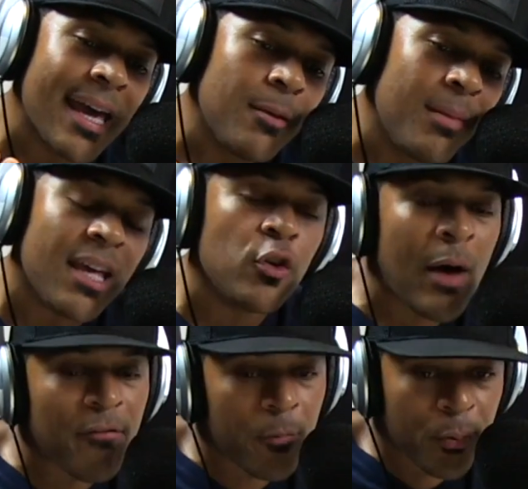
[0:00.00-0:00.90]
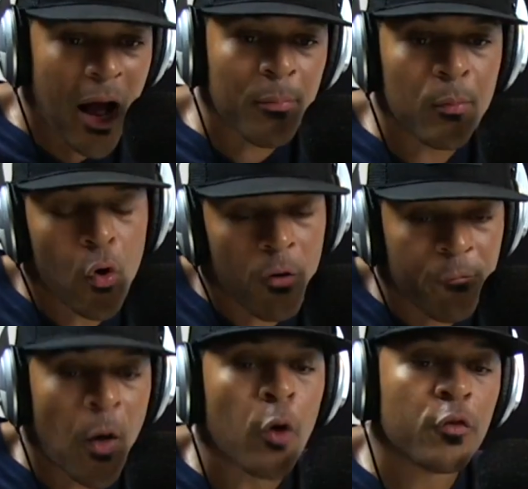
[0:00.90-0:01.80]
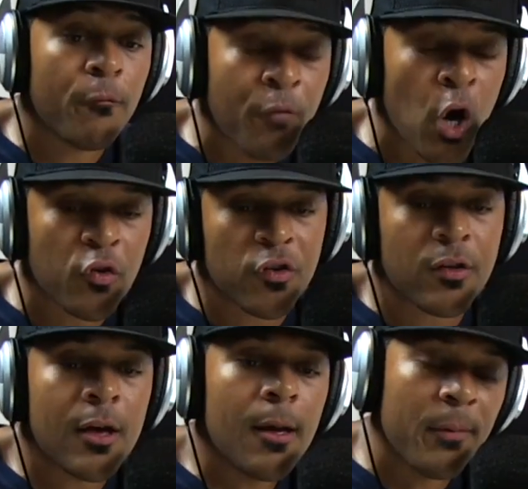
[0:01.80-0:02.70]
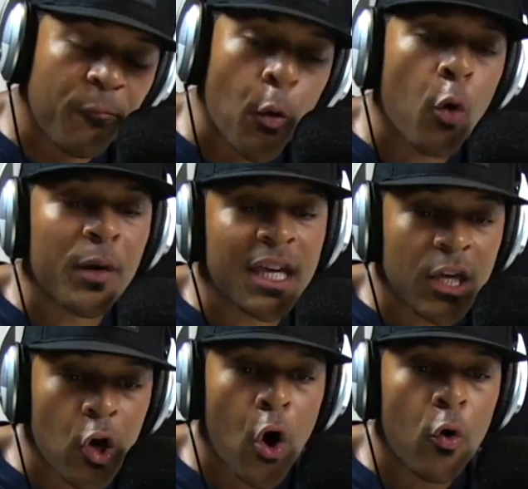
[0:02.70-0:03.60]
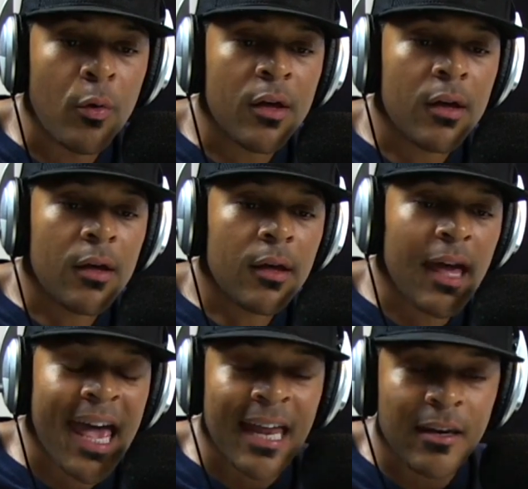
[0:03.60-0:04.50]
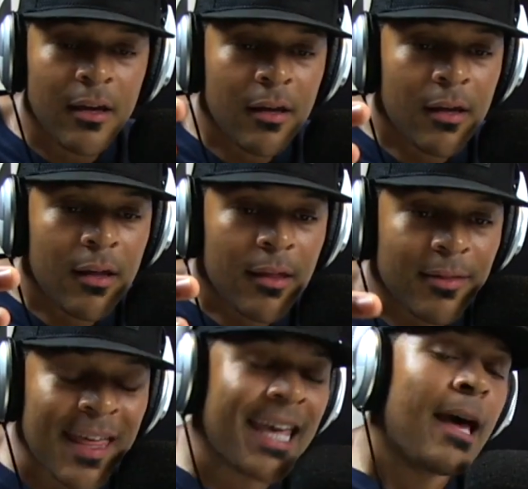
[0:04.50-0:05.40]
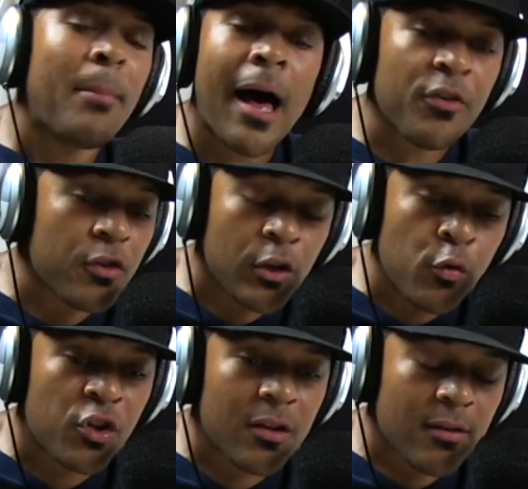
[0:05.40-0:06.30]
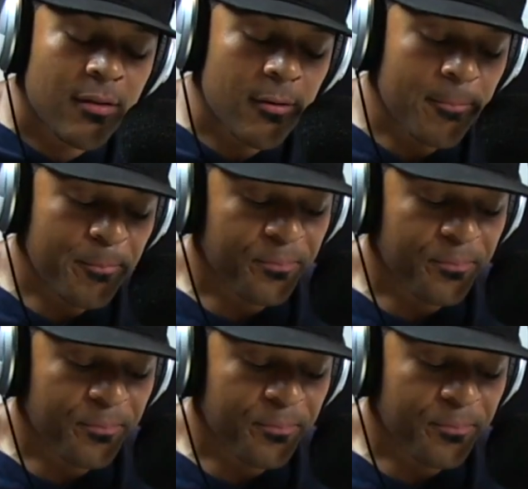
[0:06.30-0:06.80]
admit you have a problem or a fault first before we can go and thinking about solutions.